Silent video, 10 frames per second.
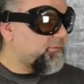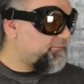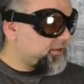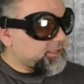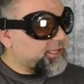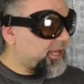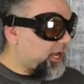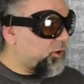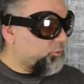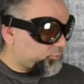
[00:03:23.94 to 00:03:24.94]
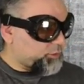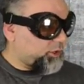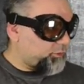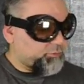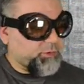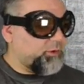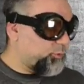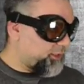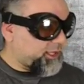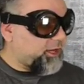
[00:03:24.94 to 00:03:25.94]
feeling out, as far
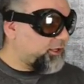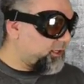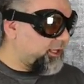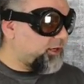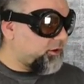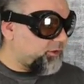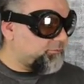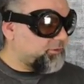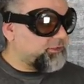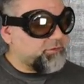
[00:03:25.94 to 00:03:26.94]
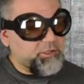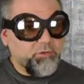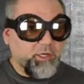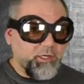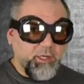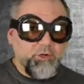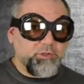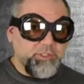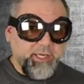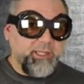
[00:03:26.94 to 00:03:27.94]
as with the Calculator and Felicity trying to
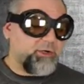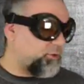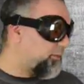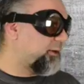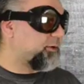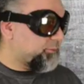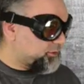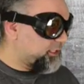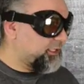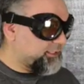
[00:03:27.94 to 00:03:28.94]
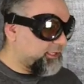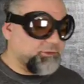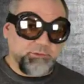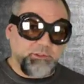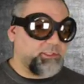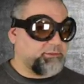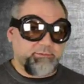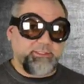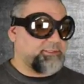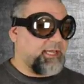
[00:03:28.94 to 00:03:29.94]
understand, and her mom comes in and tells her, look,
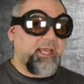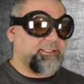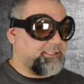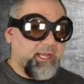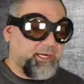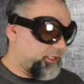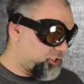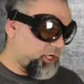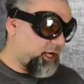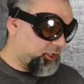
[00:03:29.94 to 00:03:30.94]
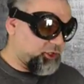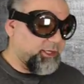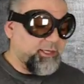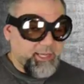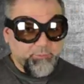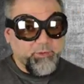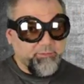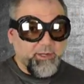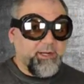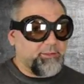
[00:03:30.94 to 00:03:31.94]
this guy's not going to change. And we
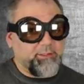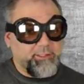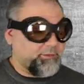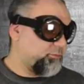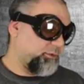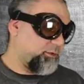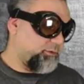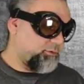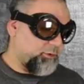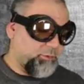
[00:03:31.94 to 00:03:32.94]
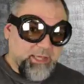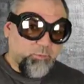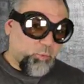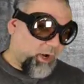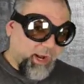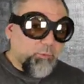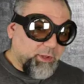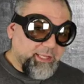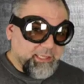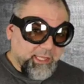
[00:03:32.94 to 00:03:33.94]
find out that that's really the truth. What I
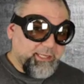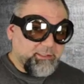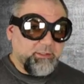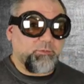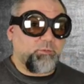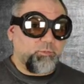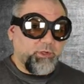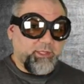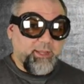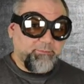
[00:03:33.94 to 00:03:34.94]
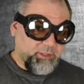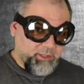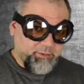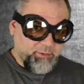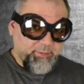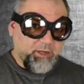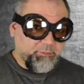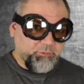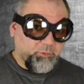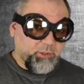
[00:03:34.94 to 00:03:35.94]
really liked when it came to the
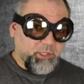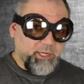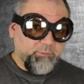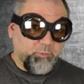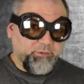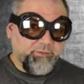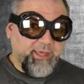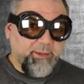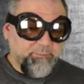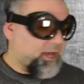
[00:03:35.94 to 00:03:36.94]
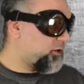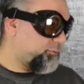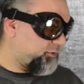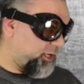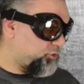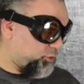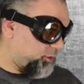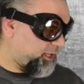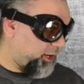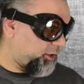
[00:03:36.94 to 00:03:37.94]
Malcolm storyline was that Malcolm stayed
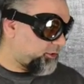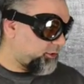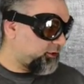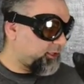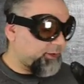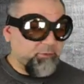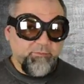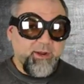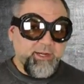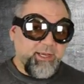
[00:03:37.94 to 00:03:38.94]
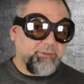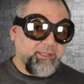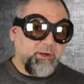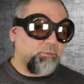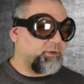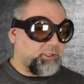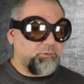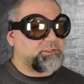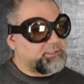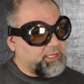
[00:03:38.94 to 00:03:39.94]
true to character, and we find out that it really
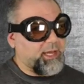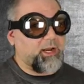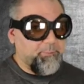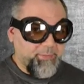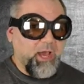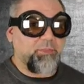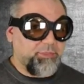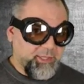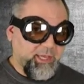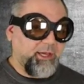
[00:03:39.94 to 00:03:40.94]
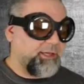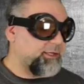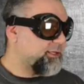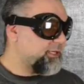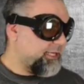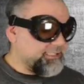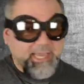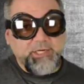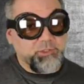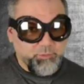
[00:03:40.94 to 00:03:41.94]
was not about Thea. His
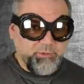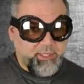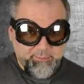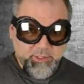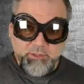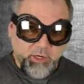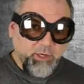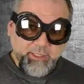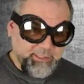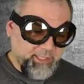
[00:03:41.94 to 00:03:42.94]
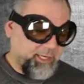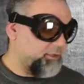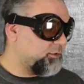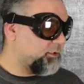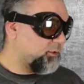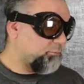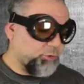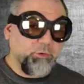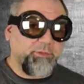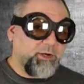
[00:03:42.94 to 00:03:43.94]
actions with Damien Dark at the end
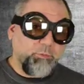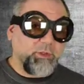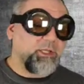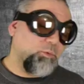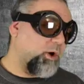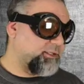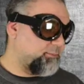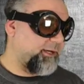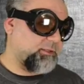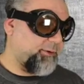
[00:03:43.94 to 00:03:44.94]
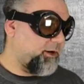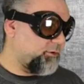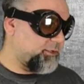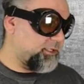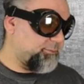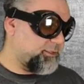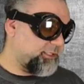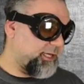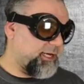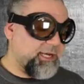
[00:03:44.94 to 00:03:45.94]
prove that it really was about the power of the Demon's
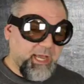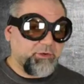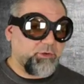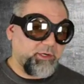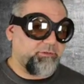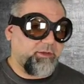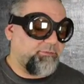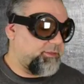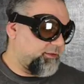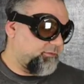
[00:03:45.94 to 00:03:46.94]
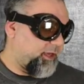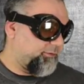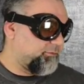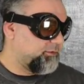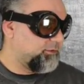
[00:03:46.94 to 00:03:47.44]
Head and not trying to save Thea's life.